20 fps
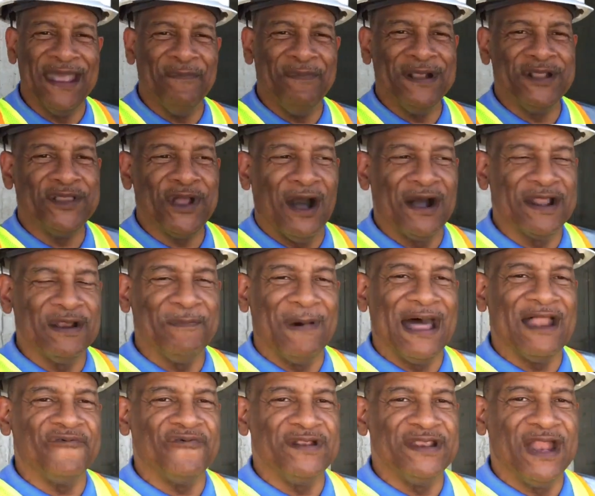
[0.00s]
we had been talking
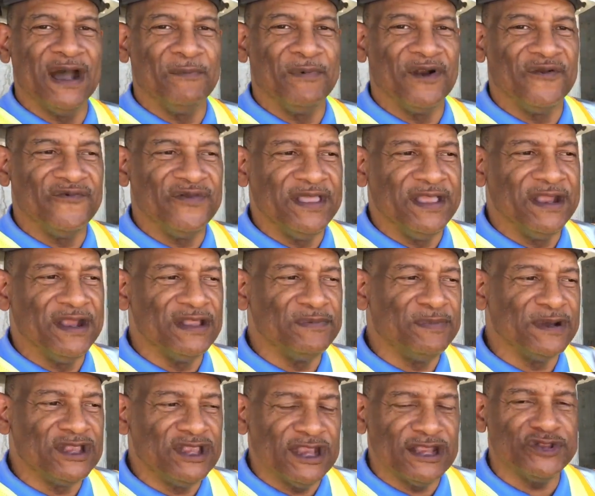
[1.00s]
about it for a number of years,
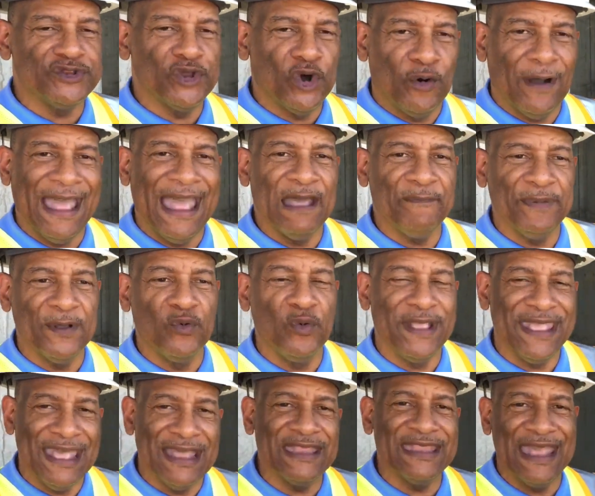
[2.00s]
but just so happened
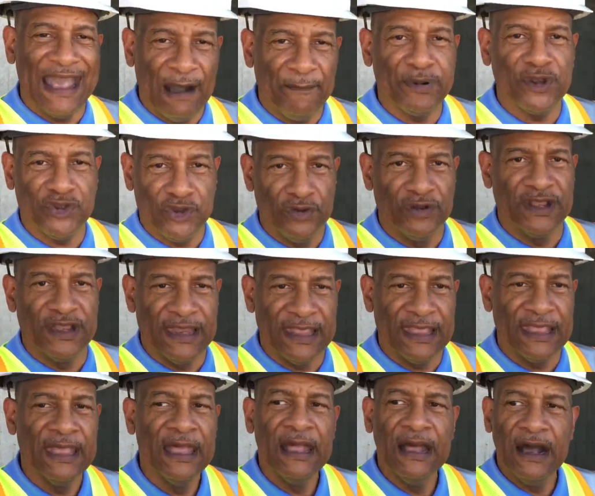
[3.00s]
we had the
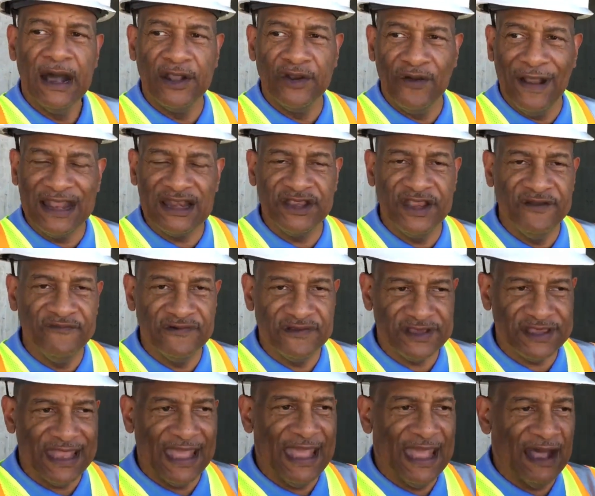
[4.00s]
opportunity under our chief
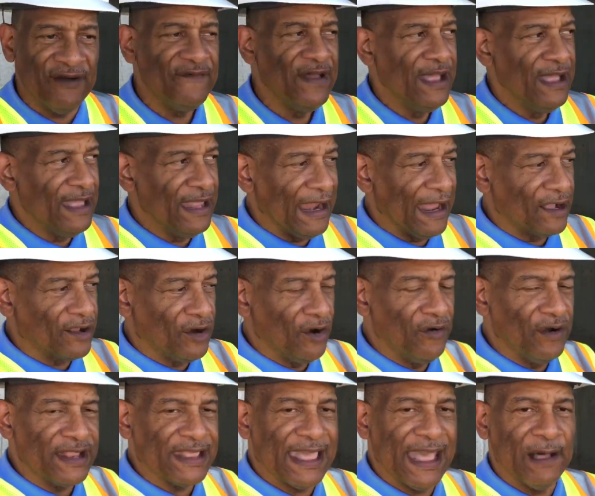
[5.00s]
of staff and our
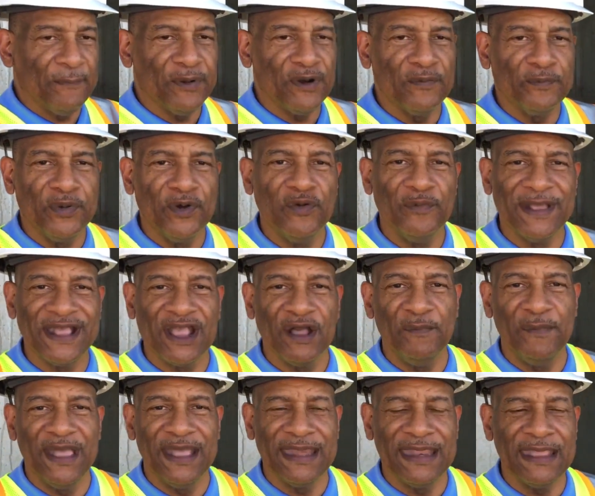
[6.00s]
current capital improvement
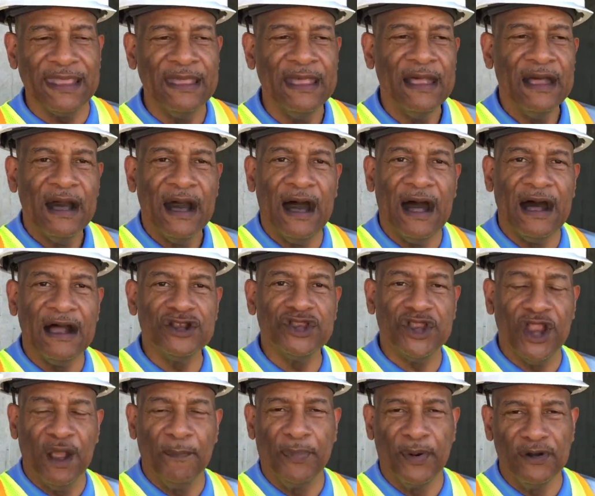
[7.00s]
committee uh,
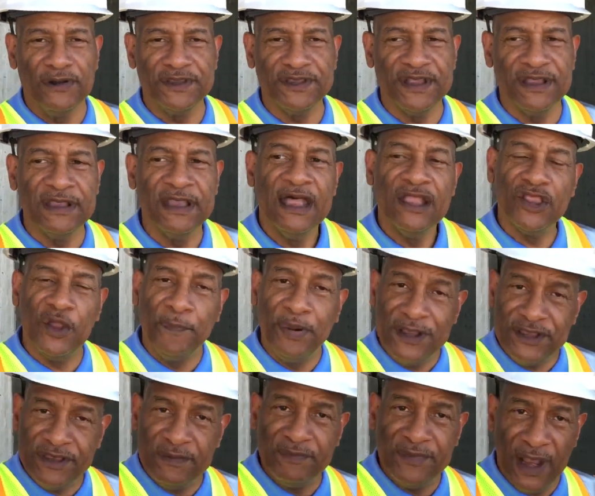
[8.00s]
chairperson to
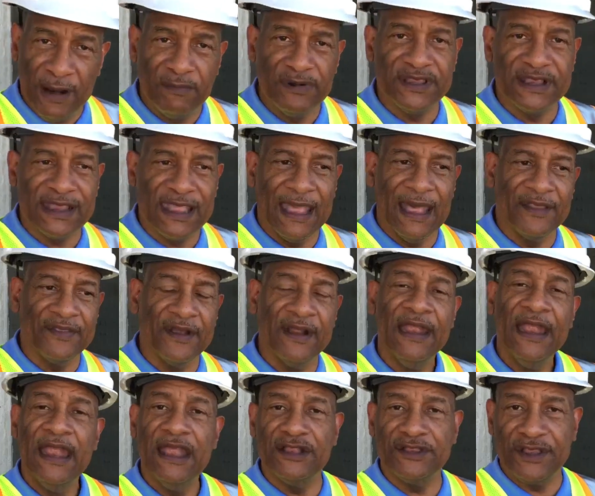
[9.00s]
put some numbers together
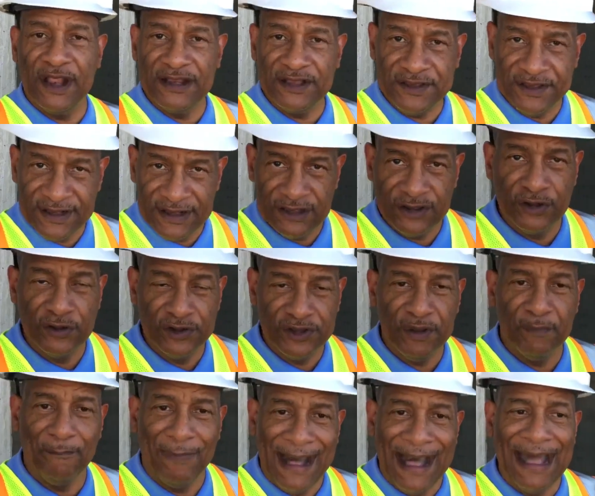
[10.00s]
and start to do
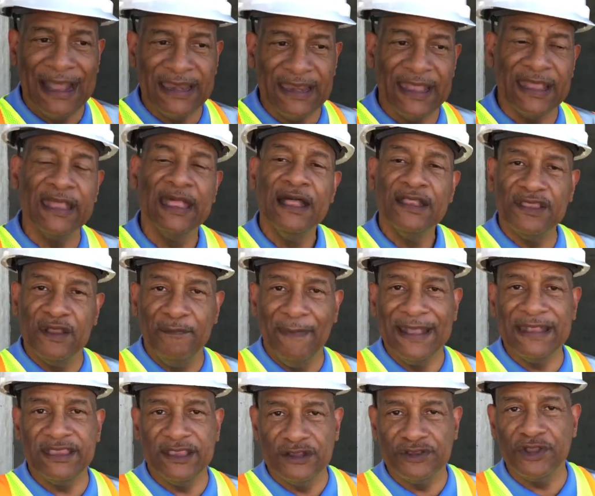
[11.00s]
some bonding to
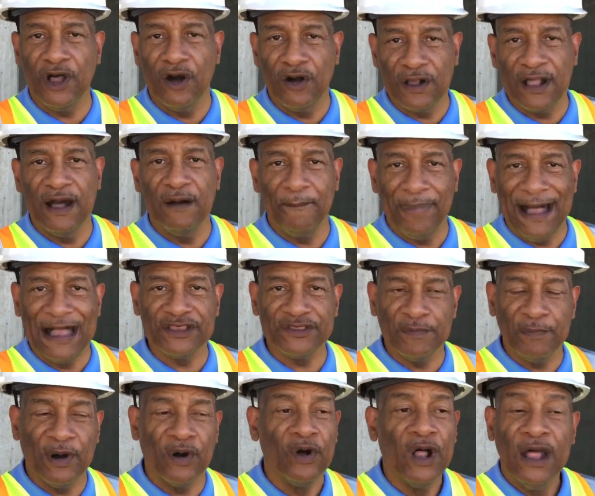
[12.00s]
make this all come
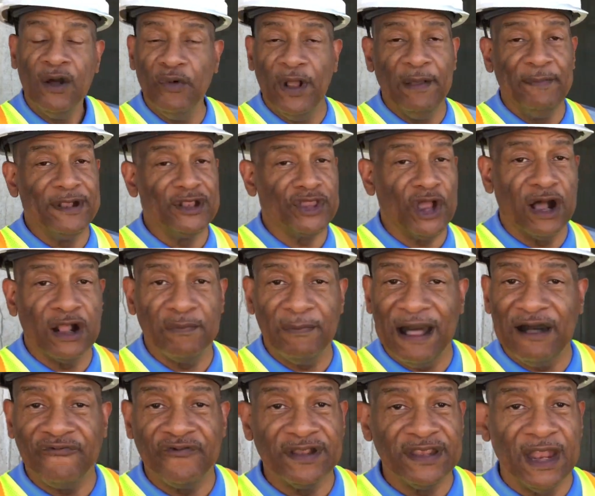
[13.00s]
possible. We've been talking
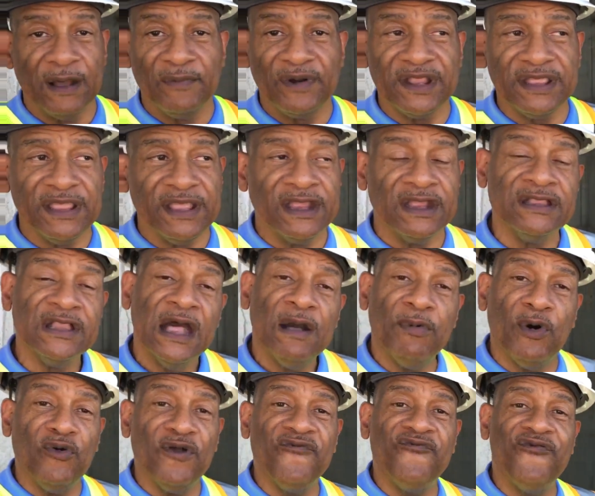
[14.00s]
about for a number of years,
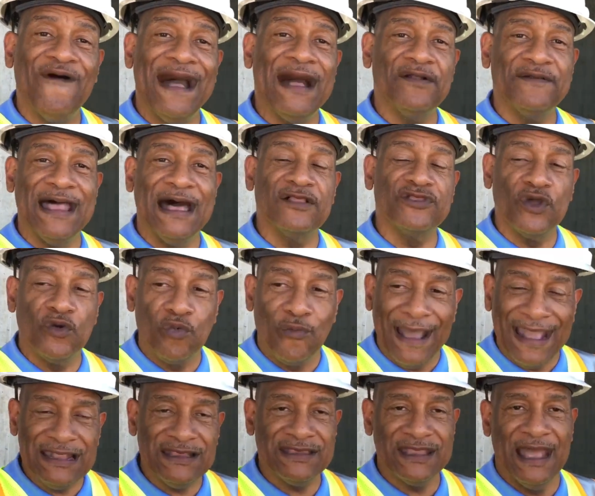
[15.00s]
but we found out the
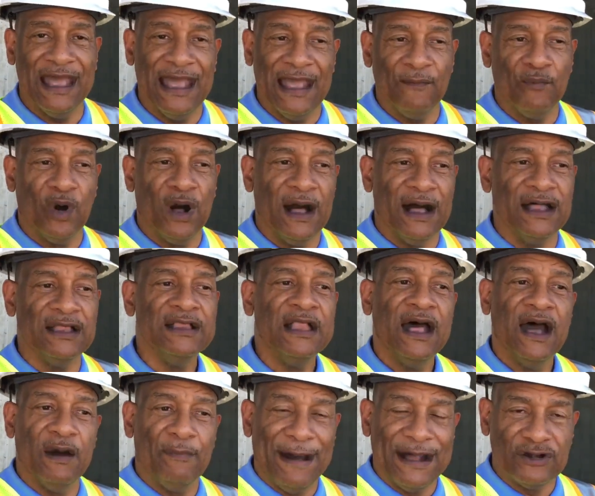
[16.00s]
right time was
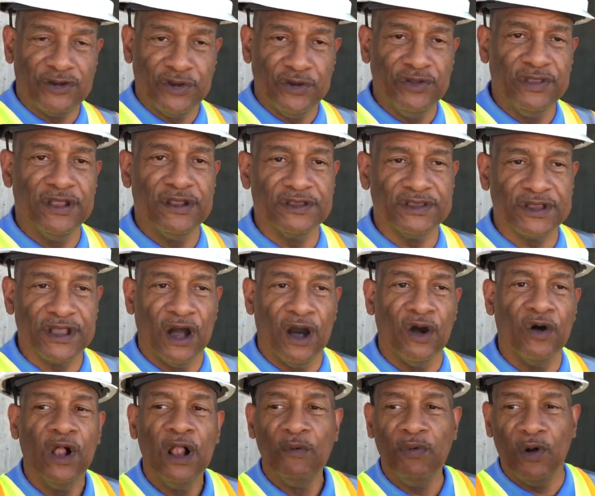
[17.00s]
about two years
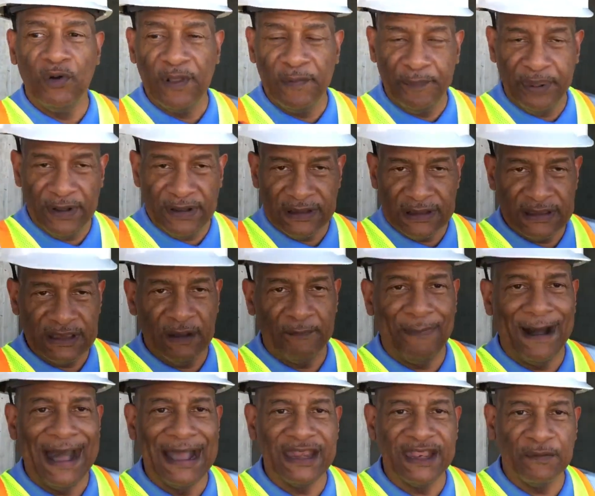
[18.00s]
ago when we put the
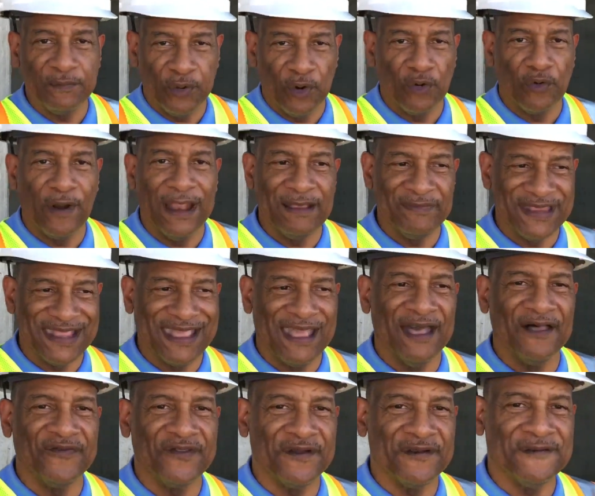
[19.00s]
bonding program
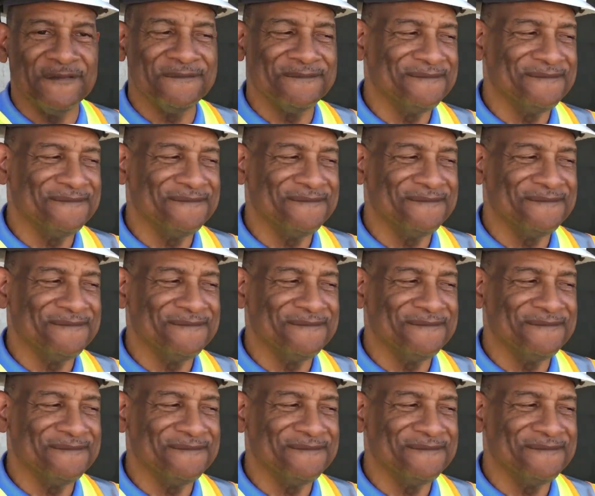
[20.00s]
together.